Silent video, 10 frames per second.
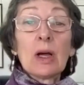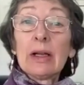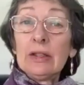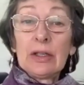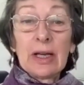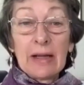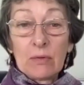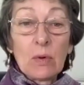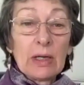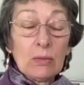light and you can have
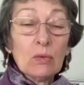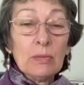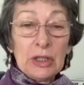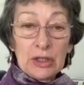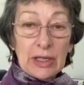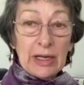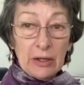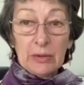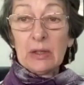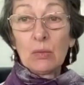quite a warmish
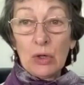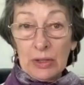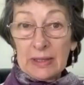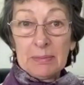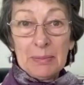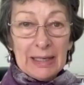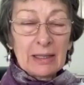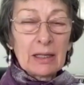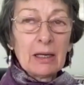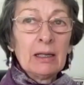shadow and it works
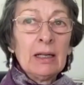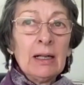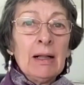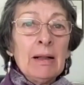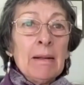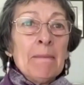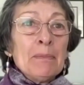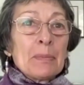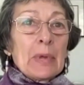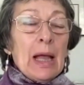better.
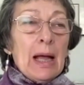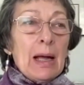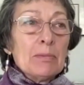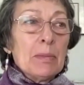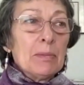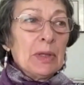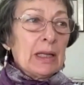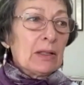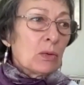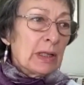But
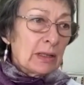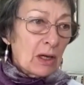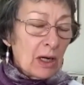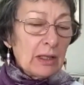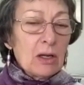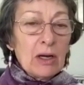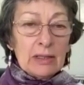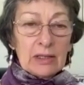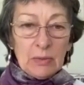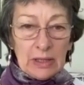there's always
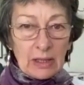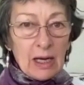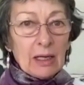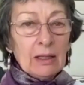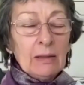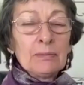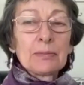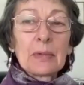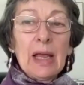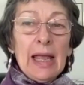guidelines with colour,
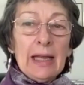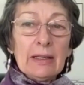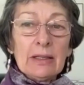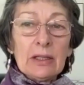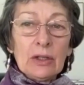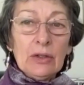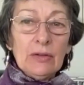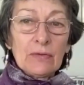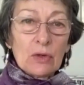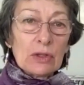and
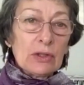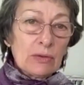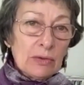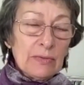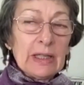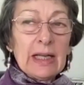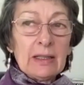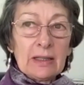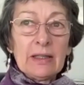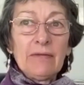you've got to sort of,
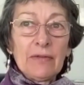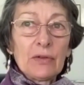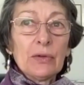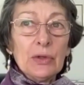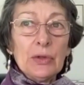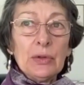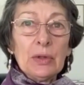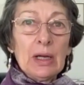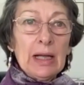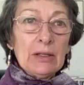again, sift
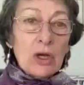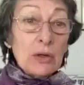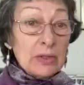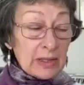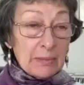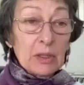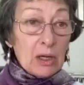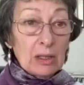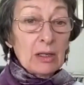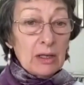through and know some
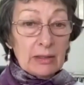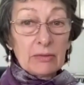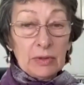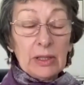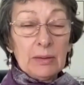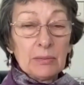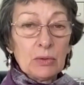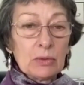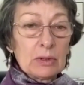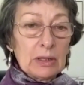guidelines are really
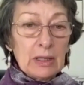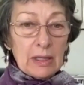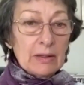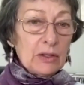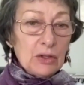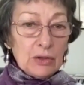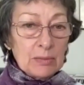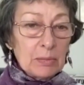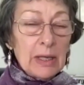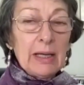important and others you
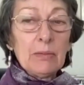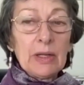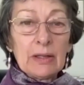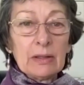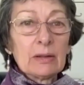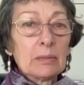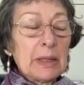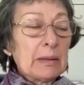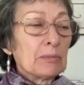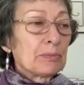can play with a little
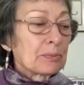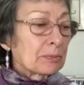bit.